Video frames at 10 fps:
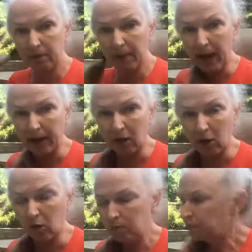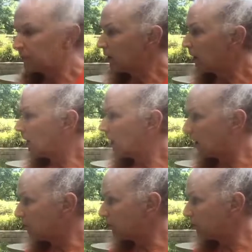patio,
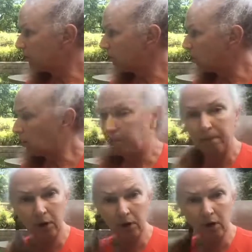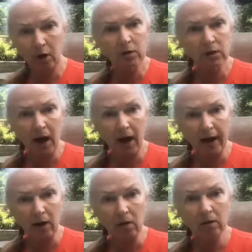hardwood floor, pergo,
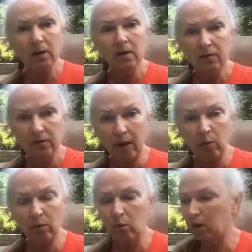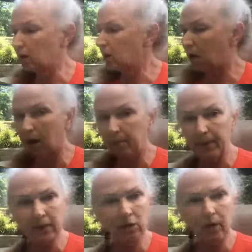tile. That would work.
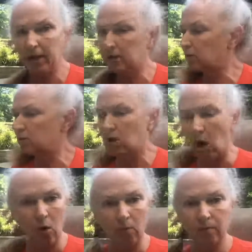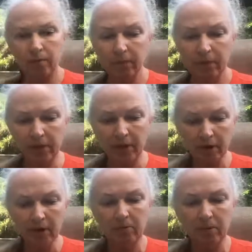Carpet, grass, no. They're
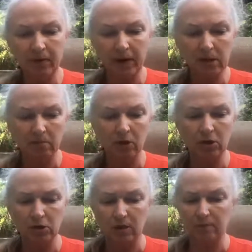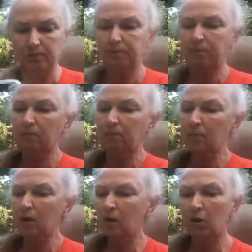going to provide some cushion.
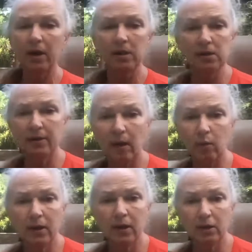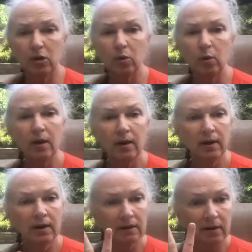Okay, so now we're going to do
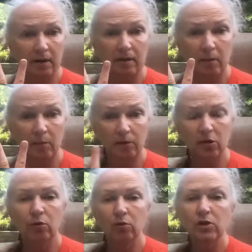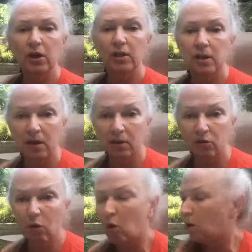test number 2, just as a
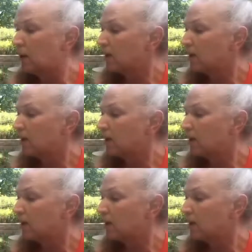control.